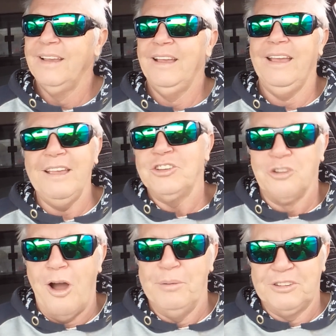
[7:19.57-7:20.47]
His
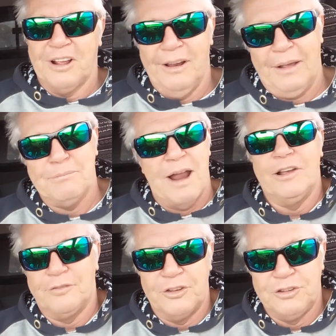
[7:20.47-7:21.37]
job is to collect
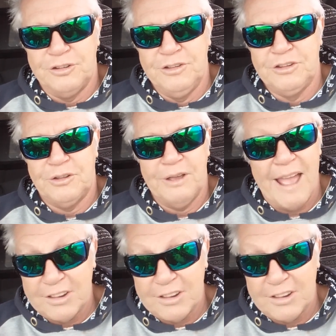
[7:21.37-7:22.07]
money off the Jews